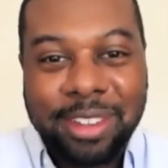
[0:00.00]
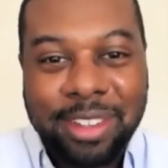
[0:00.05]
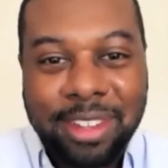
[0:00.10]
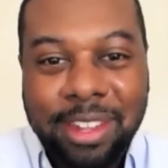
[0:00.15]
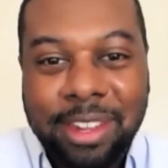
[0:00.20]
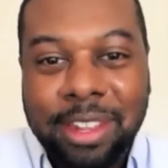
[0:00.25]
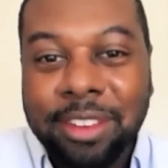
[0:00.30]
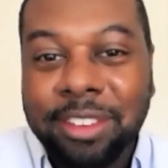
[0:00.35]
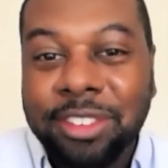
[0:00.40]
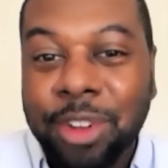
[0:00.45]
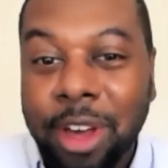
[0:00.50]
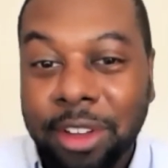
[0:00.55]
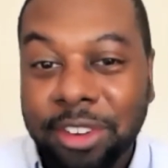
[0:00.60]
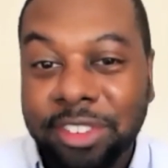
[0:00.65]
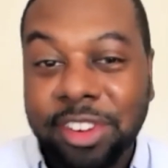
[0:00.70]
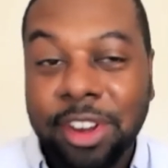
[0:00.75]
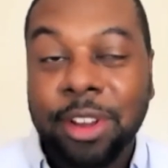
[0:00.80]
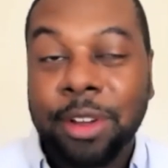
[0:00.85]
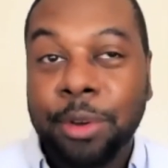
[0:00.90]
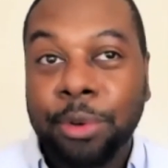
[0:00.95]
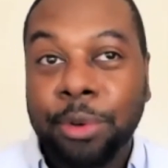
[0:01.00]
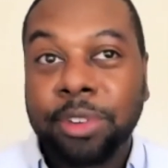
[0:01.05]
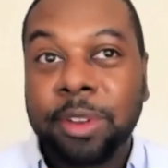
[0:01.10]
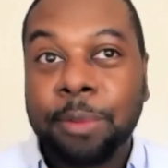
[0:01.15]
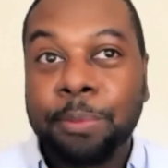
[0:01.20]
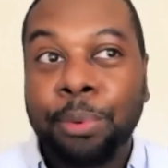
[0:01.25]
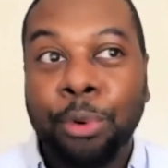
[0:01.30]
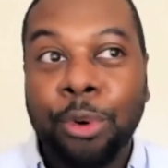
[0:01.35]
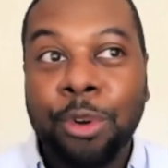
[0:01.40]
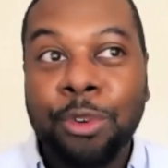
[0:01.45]
so I'll share, it was
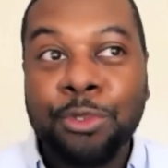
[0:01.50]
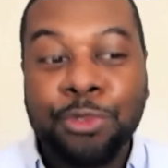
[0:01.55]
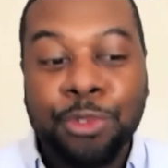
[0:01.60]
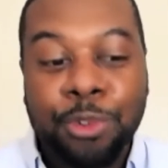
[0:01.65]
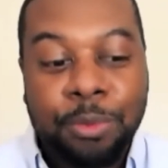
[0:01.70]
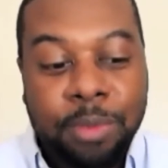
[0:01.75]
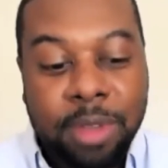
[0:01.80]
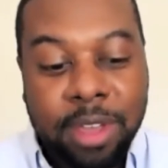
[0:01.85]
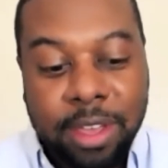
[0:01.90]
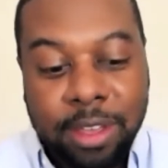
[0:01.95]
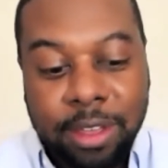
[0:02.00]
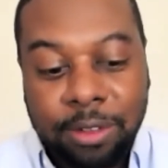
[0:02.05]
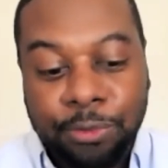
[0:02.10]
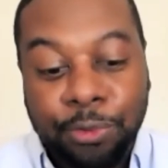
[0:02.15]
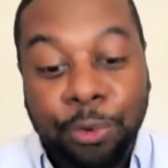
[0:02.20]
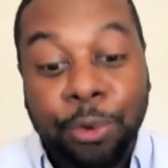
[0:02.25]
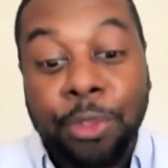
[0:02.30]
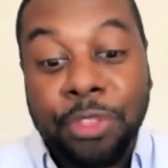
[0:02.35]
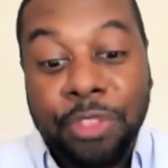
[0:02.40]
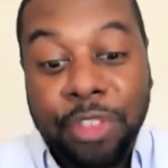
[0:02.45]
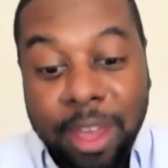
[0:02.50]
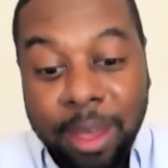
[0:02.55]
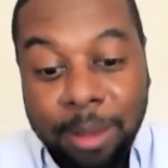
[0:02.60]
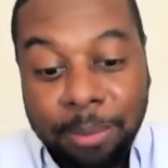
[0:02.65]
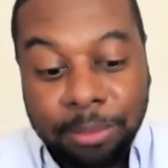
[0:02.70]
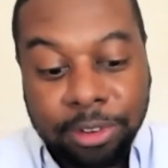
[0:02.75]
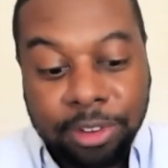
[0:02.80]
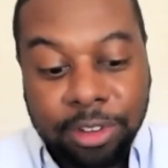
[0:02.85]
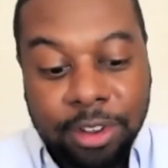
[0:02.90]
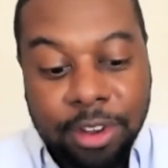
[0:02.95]
important for me, for them
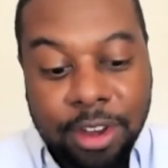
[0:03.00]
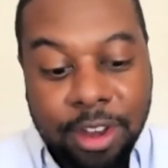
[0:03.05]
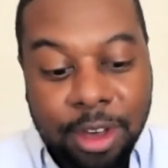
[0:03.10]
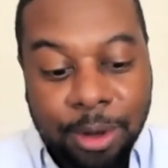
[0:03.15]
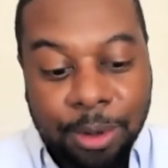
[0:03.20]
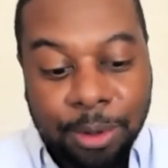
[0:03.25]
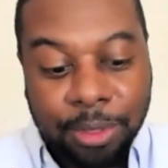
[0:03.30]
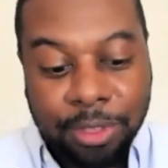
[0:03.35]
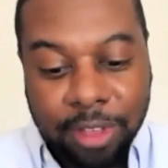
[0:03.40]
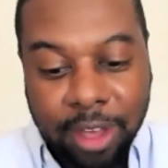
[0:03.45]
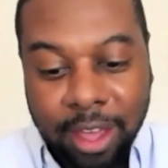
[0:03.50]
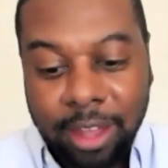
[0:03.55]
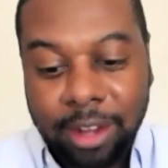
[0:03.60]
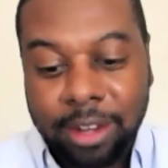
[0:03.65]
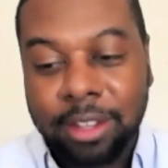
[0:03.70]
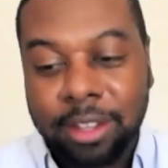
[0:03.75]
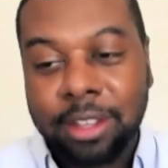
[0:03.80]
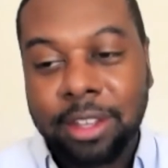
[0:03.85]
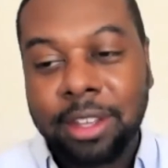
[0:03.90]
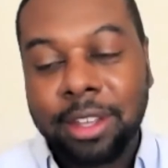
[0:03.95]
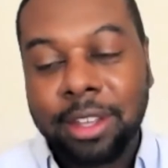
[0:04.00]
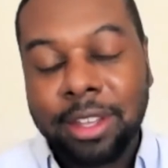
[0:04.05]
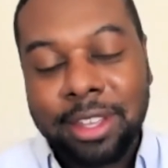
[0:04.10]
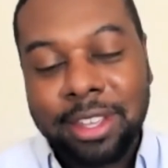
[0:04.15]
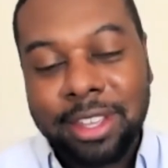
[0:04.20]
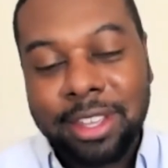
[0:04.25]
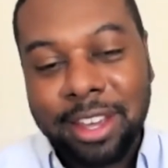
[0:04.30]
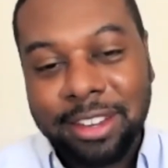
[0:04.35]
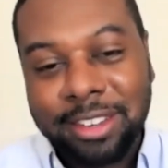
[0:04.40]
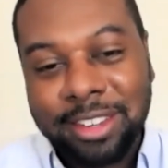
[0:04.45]
to know that,
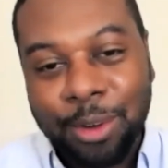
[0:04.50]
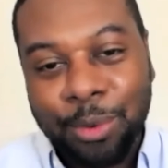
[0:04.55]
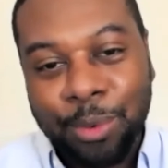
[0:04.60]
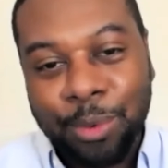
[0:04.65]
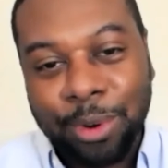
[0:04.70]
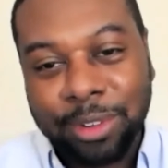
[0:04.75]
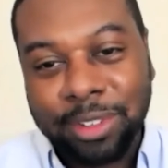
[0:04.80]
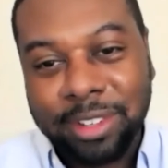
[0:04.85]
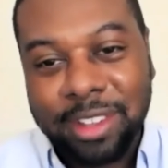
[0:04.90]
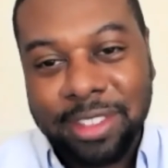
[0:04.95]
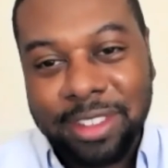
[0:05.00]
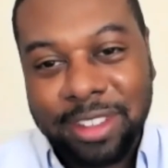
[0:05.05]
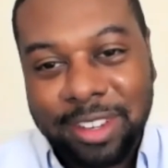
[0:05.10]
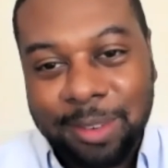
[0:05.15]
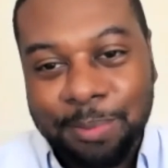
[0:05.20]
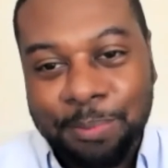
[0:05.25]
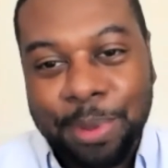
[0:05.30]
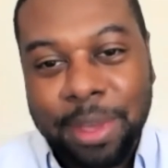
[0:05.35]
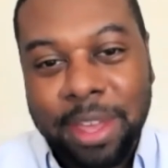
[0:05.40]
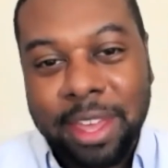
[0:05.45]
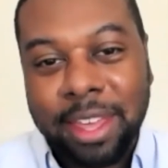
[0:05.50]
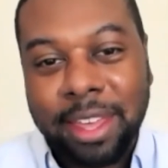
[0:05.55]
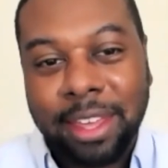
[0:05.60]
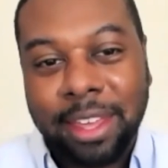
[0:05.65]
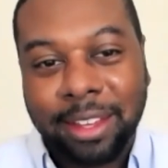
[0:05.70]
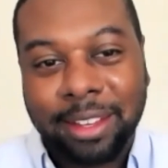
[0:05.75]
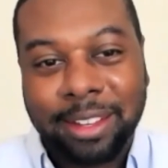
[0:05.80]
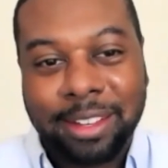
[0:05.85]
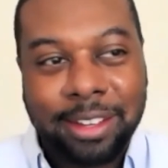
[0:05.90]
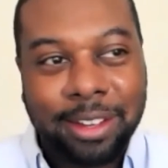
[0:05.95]
yes, I worked in these
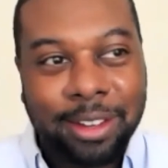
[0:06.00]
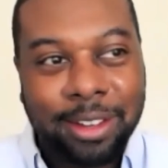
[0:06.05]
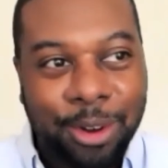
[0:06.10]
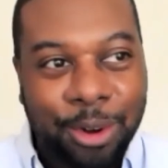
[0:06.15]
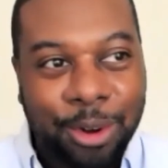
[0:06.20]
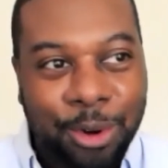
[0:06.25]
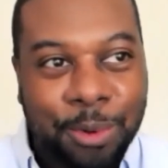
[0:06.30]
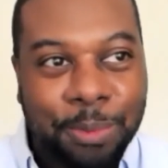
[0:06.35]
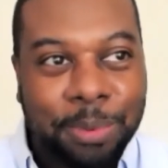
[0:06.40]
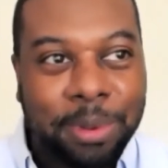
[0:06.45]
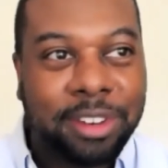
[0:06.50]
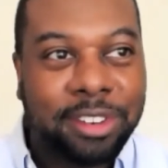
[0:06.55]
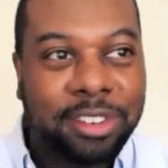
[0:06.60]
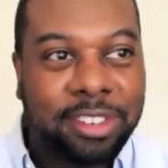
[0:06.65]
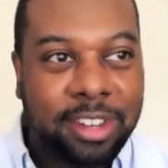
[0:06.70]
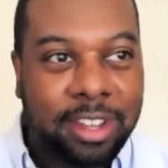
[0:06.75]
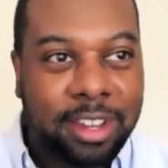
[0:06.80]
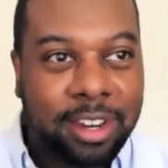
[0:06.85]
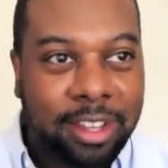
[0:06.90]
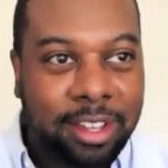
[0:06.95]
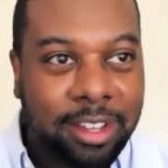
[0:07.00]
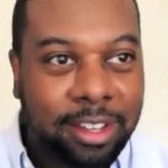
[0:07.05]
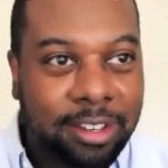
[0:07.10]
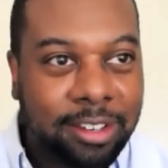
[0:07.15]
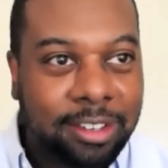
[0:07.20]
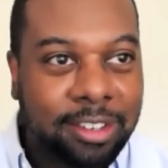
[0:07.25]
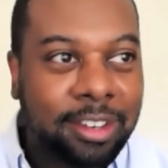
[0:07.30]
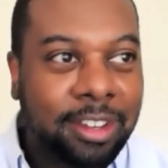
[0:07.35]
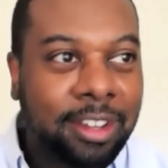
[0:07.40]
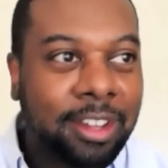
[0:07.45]
big urban
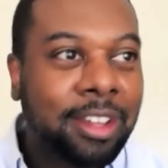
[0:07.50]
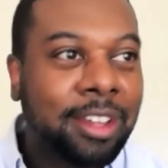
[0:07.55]
cities,